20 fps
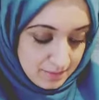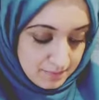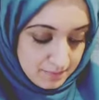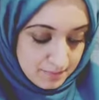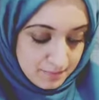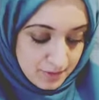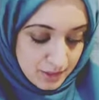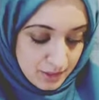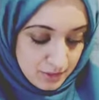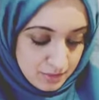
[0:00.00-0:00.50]

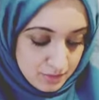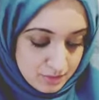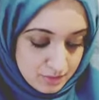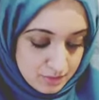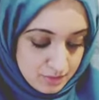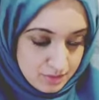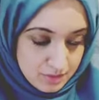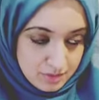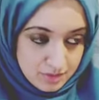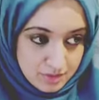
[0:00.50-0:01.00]
you know,
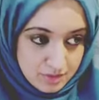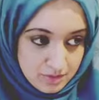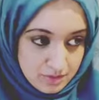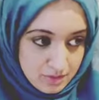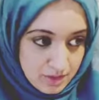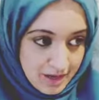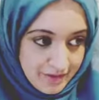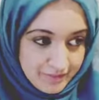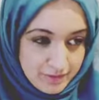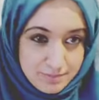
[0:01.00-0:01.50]

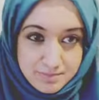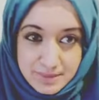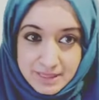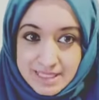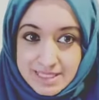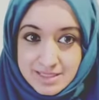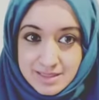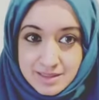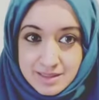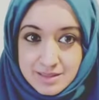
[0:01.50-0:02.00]
having a
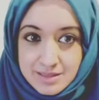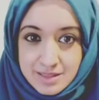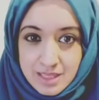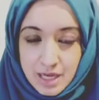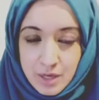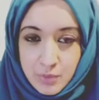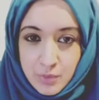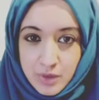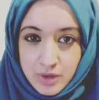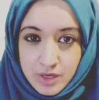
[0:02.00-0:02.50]
business that I
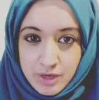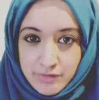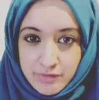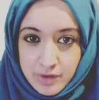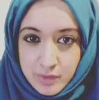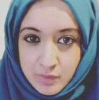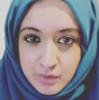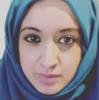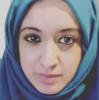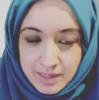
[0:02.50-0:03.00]
work
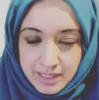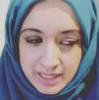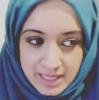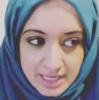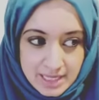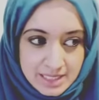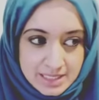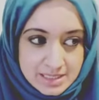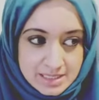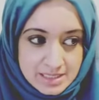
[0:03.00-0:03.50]
around with my
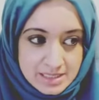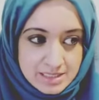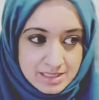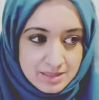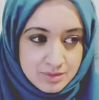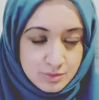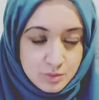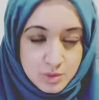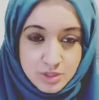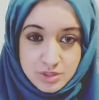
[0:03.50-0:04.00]
kids,
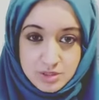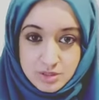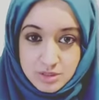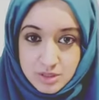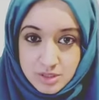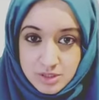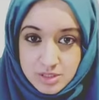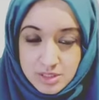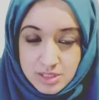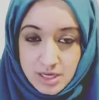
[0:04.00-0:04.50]
which is
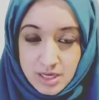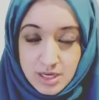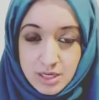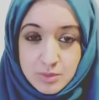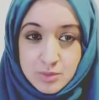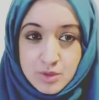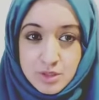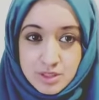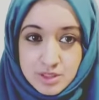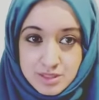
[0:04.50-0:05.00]

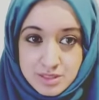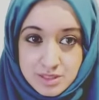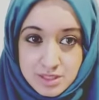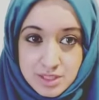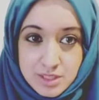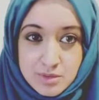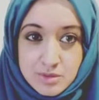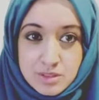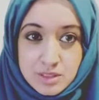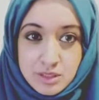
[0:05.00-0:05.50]
alhamdulillah
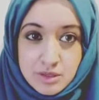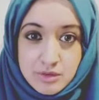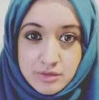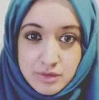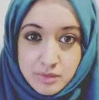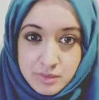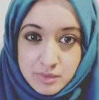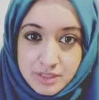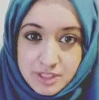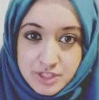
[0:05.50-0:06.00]
continuously
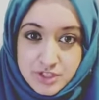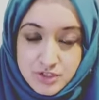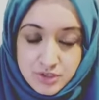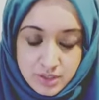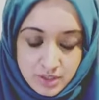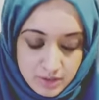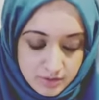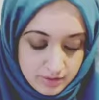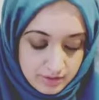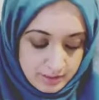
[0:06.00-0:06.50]
growing each
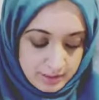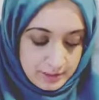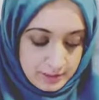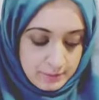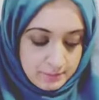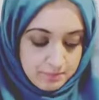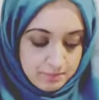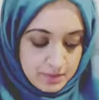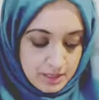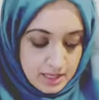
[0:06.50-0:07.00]
year,
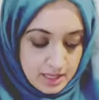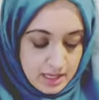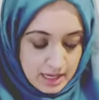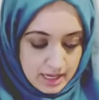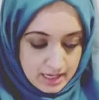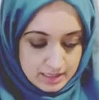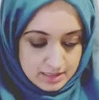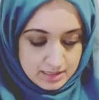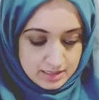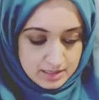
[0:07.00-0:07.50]

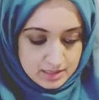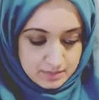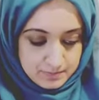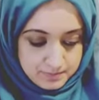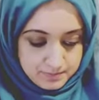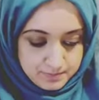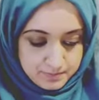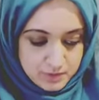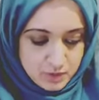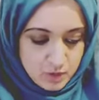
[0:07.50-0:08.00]
and
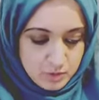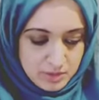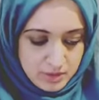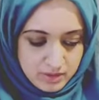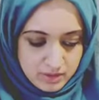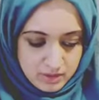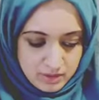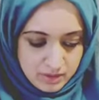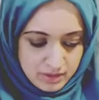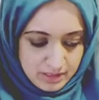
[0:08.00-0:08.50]
so many
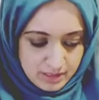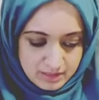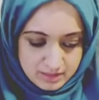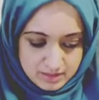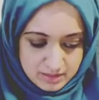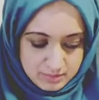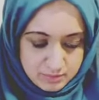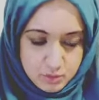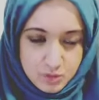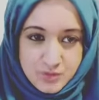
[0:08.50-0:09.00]
other things.
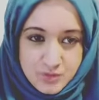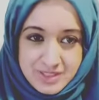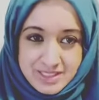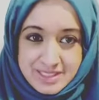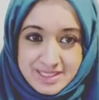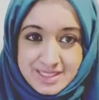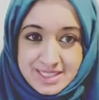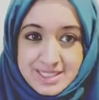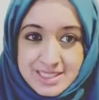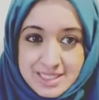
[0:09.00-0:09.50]
Moving
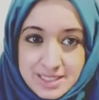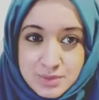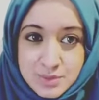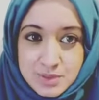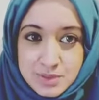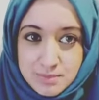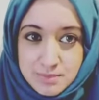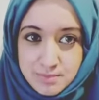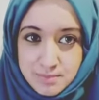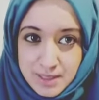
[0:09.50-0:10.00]
cities was
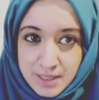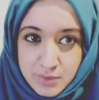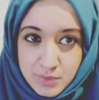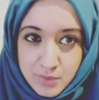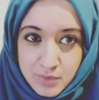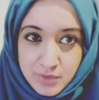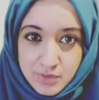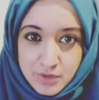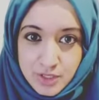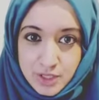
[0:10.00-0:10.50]
a big
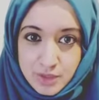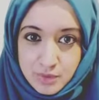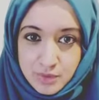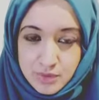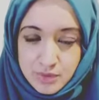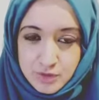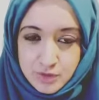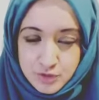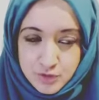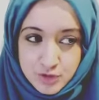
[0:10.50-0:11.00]
one, you know,
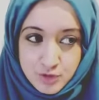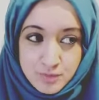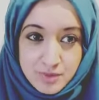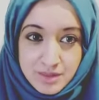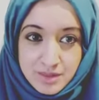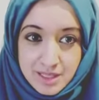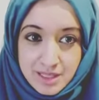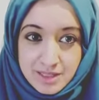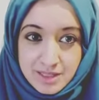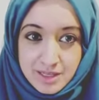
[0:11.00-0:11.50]
so
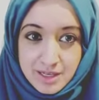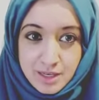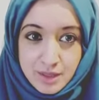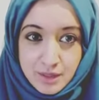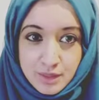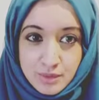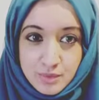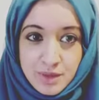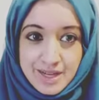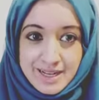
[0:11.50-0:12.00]
something that I
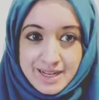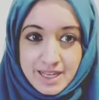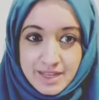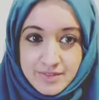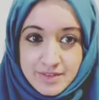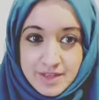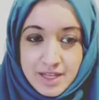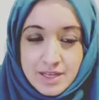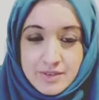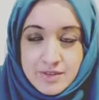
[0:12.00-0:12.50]
thought I'll never
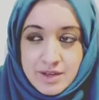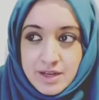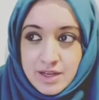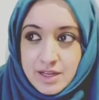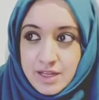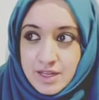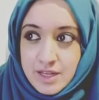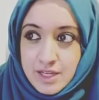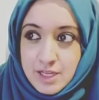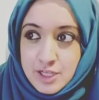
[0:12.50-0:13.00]
ever
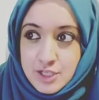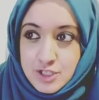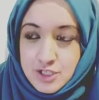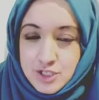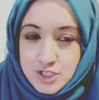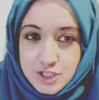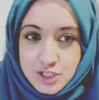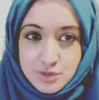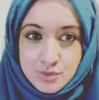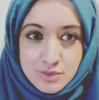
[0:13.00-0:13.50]

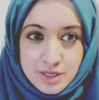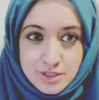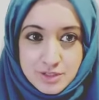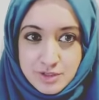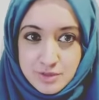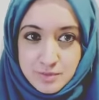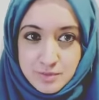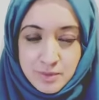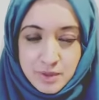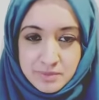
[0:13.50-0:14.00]
do at
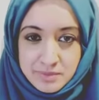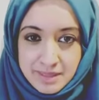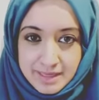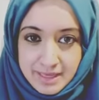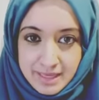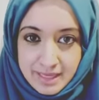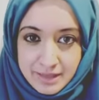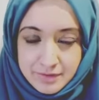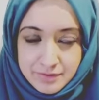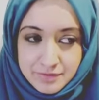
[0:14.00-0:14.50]
some point in my
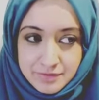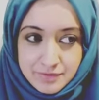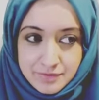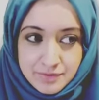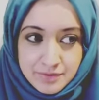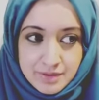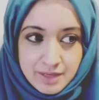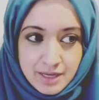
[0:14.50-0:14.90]
life.